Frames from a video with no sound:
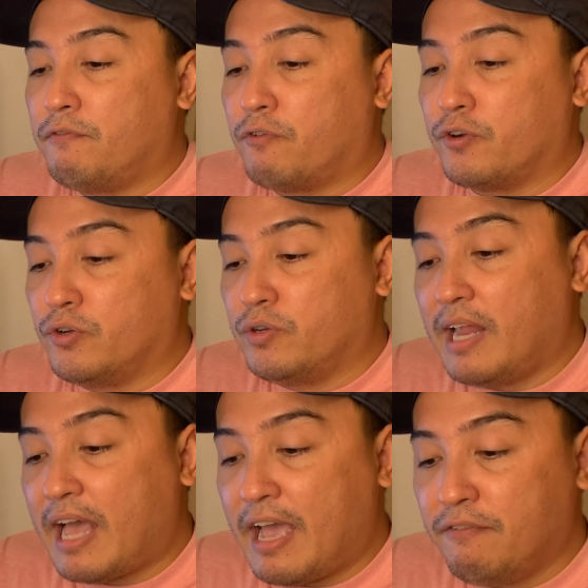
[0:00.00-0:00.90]
for your
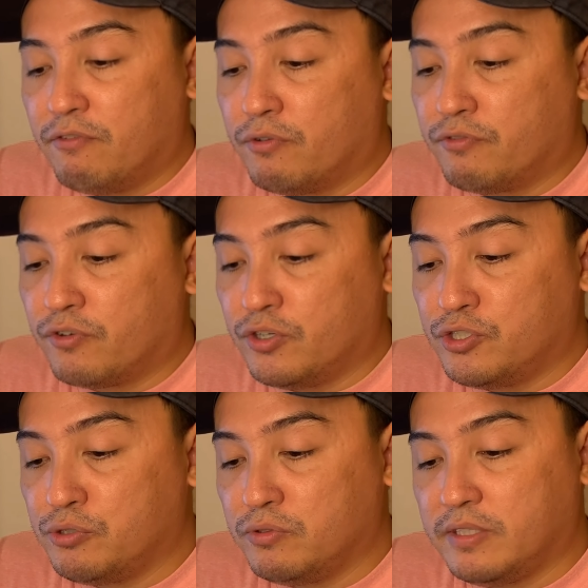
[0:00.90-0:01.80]
live or for your
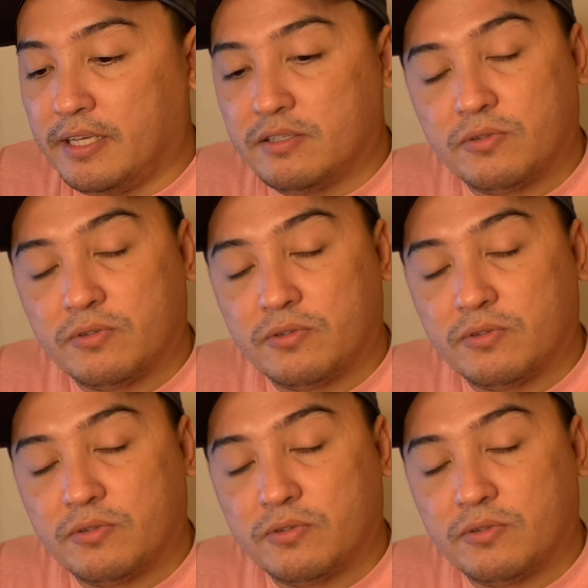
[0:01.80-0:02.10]
shooting.